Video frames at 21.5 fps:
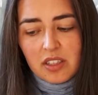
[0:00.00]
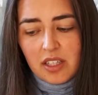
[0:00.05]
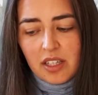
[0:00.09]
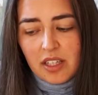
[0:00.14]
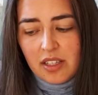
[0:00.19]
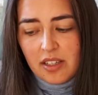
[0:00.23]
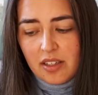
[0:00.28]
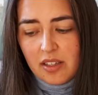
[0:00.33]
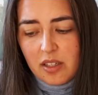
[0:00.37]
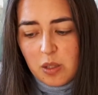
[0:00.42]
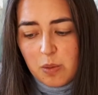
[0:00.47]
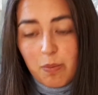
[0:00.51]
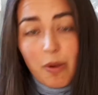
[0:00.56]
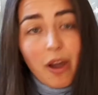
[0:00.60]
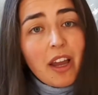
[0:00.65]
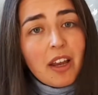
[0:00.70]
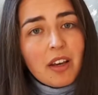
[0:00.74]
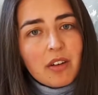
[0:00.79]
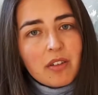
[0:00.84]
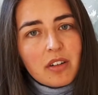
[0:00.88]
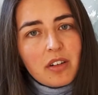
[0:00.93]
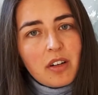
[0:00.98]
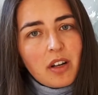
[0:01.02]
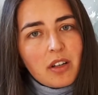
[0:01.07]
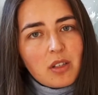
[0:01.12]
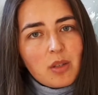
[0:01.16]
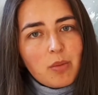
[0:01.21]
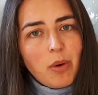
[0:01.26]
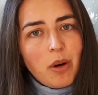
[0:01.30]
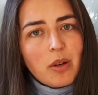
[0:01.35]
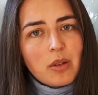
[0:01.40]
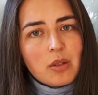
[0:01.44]
In Spain, you are not
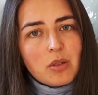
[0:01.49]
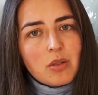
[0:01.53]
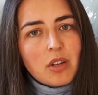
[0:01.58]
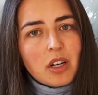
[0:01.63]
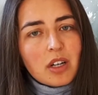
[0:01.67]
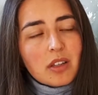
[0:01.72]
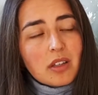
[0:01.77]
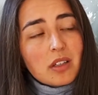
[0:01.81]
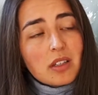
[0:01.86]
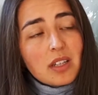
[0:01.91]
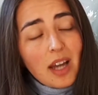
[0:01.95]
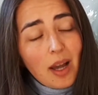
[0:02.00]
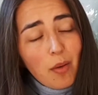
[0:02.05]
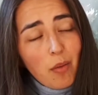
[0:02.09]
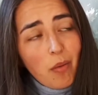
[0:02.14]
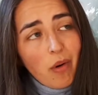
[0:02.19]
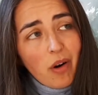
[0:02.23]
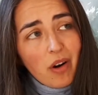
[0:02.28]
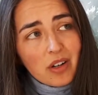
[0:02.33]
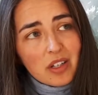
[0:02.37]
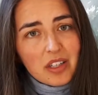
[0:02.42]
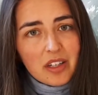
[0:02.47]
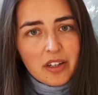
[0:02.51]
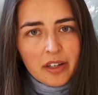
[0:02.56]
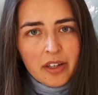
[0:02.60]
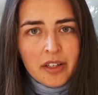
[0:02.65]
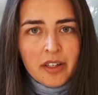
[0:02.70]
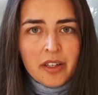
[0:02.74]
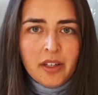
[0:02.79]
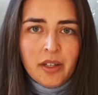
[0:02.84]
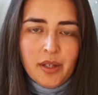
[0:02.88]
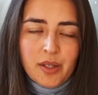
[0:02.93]
supposed to drink the tap water,
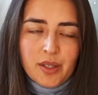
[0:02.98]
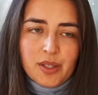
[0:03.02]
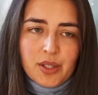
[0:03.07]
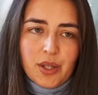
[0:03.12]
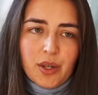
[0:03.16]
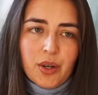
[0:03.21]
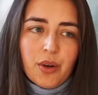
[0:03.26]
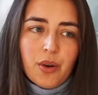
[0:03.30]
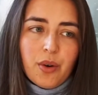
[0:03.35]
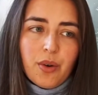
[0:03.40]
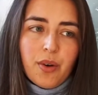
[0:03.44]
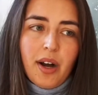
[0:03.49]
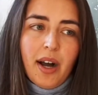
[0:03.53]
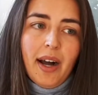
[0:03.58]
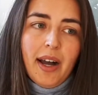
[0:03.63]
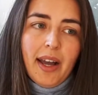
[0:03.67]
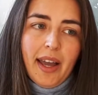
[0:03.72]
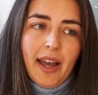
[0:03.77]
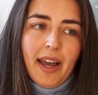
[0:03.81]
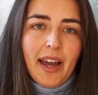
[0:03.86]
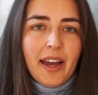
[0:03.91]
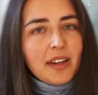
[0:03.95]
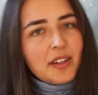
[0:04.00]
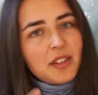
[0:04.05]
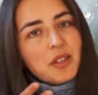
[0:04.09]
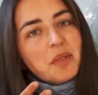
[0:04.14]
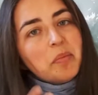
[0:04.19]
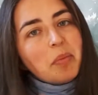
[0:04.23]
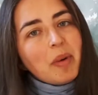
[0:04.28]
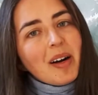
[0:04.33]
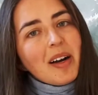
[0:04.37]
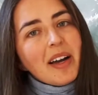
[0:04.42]
so I had to
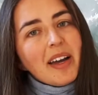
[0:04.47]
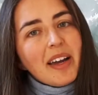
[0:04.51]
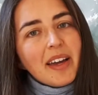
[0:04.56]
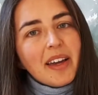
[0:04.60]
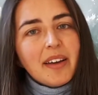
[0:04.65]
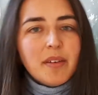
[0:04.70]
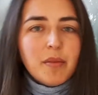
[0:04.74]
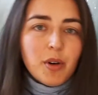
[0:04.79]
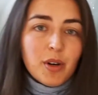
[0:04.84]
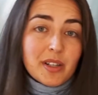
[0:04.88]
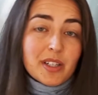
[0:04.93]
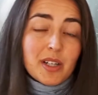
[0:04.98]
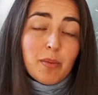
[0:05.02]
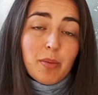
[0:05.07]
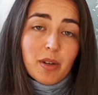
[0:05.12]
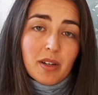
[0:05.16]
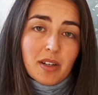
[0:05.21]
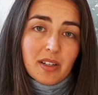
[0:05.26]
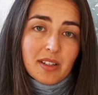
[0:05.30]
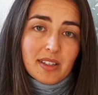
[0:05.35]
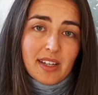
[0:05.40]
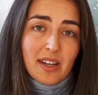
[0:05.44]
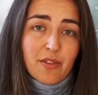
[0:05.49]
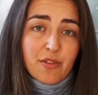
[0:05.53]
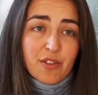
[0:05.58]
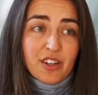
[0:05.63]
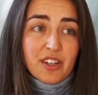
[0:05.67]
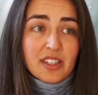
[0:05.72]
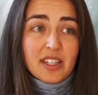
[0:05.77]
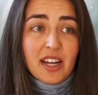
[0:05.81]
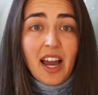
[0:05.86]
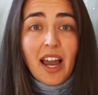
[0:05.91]
buy water bottles every
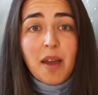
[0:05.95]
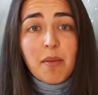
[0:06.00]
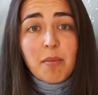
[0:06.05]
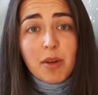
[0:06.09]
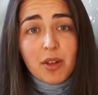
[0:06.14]
time.